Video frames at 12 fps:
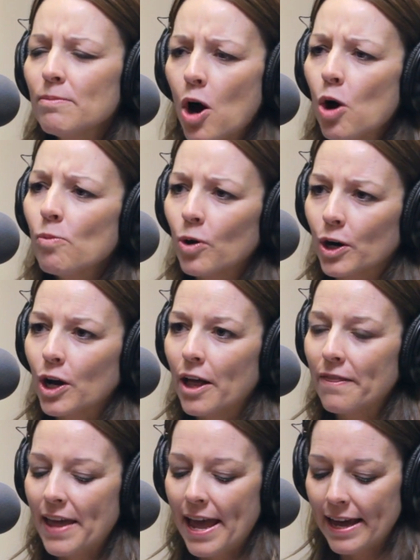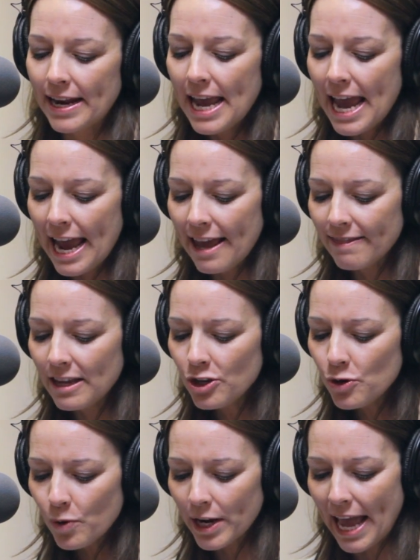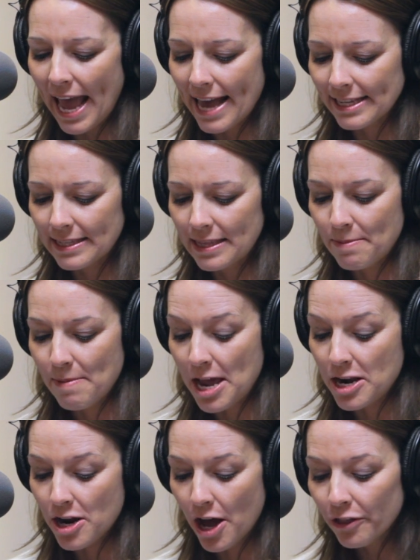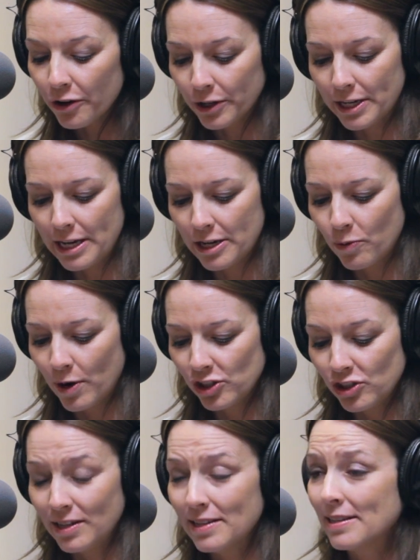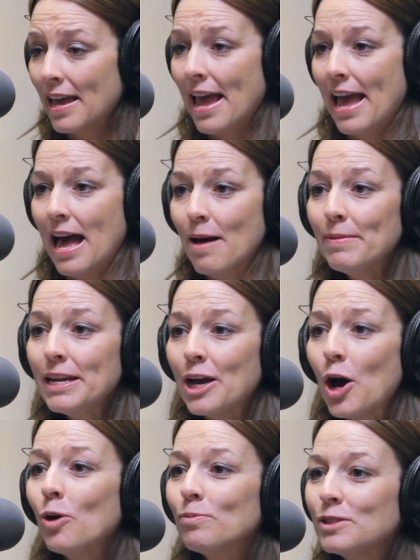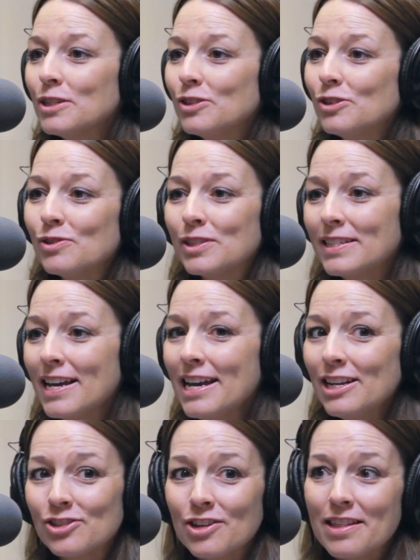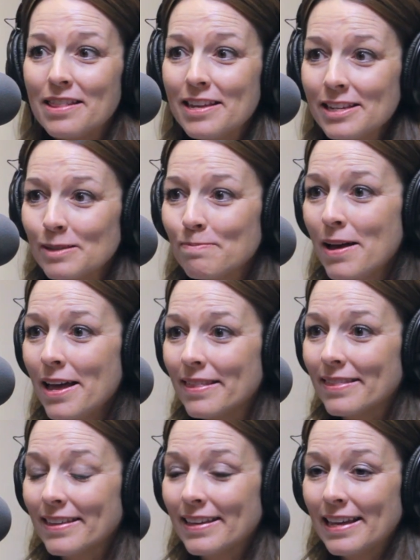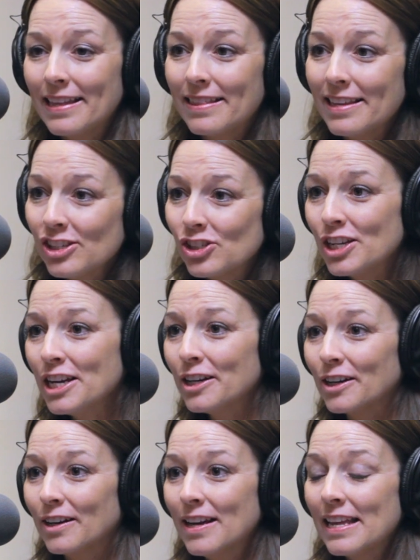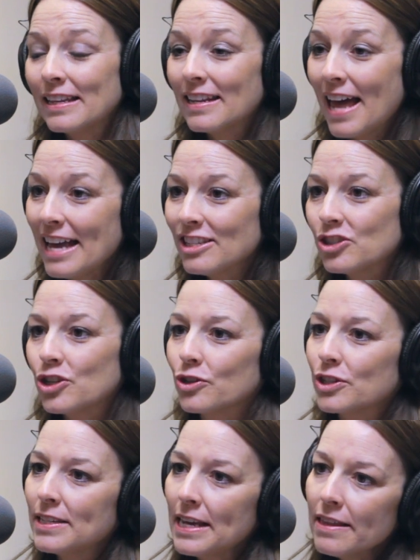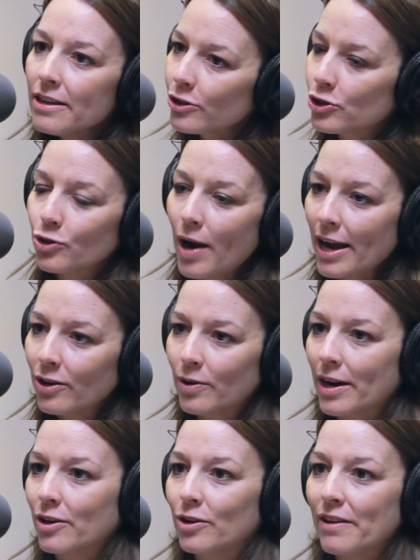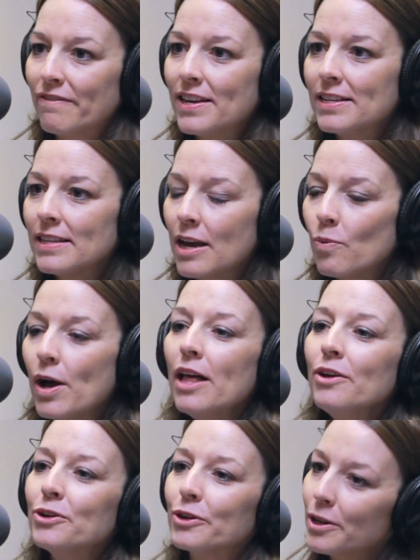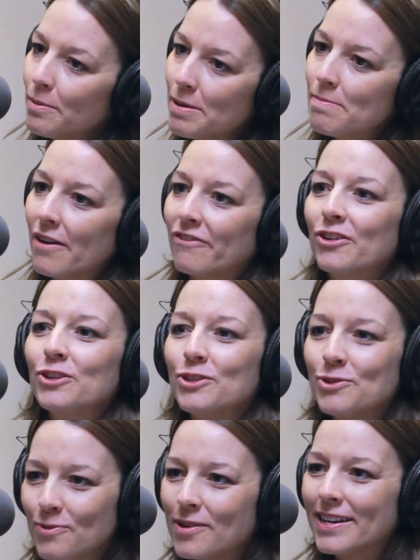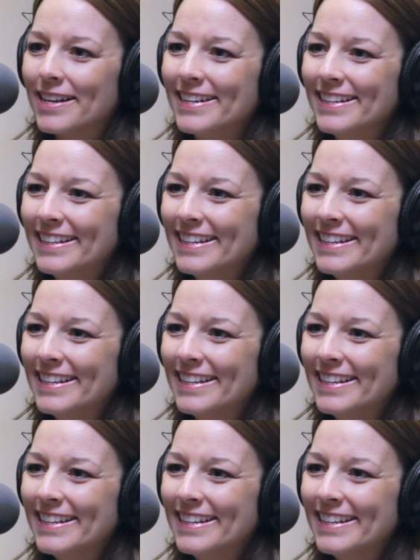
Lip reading: homework on that. And then you want to ask them another key question is, how many homes did you stage this month, this year? Last year, see their track record. If they say, well, you're going to be my first one.